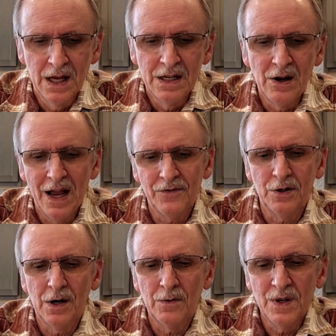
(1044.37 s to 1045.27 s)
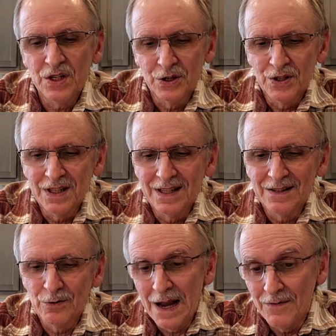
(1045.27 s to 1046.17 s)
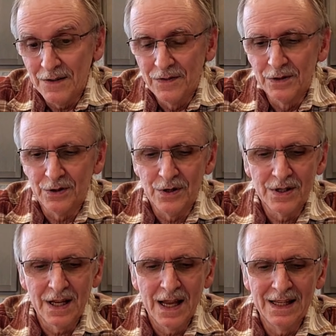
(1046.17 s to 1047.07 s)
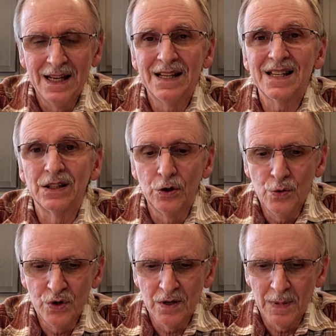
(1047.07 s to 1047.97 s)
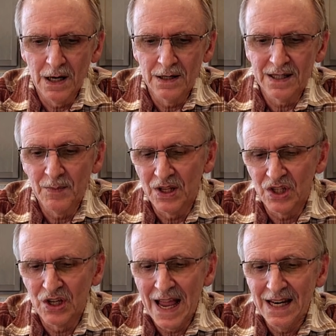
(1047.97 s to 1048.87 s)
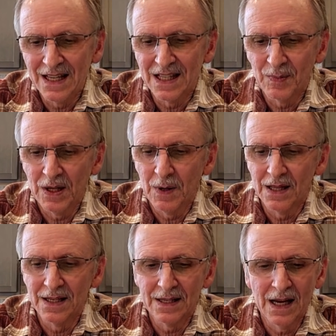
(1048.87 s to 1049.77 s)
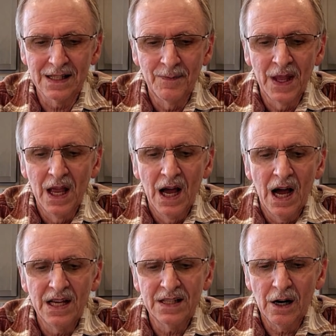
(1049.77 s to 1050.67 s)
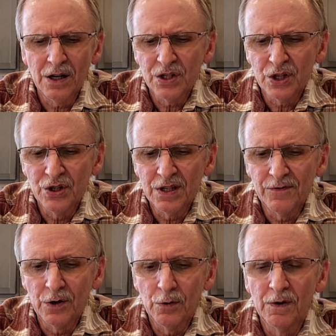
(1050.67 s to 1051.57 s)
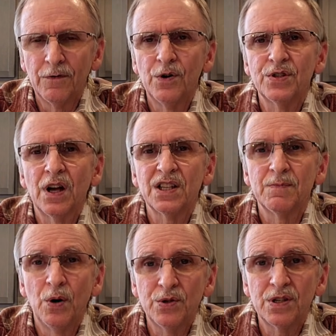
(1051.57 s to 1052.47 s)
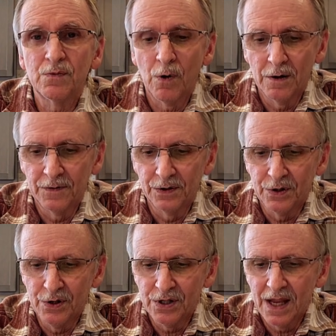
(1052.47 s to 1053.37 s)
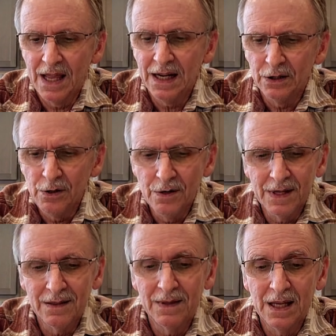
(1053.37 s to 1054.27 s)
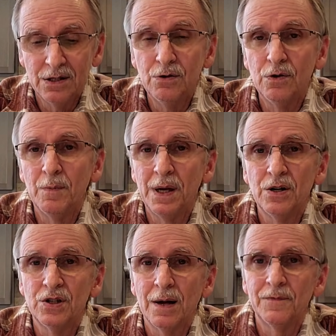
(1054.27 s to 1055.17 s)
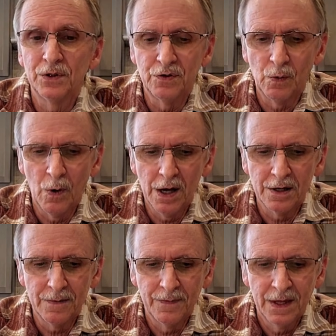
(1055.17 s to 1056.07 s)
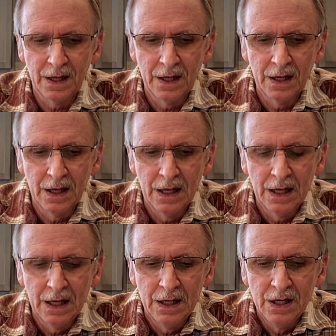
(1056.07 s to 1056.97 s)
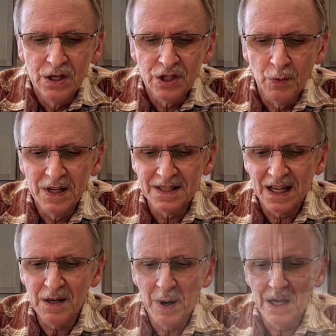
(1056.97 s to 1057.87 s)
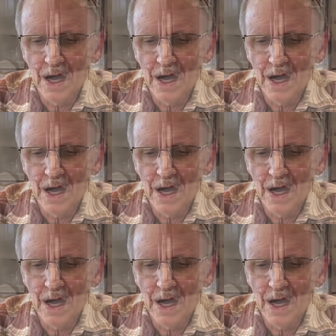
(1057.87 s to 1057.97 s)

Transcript: Now, after researching gravity filters and getting disillusioned by some of the shenanigans played by these sites, I started searching for reverse osmosis water filters, and I learned that they do a better job filtering water. So we decided to buy an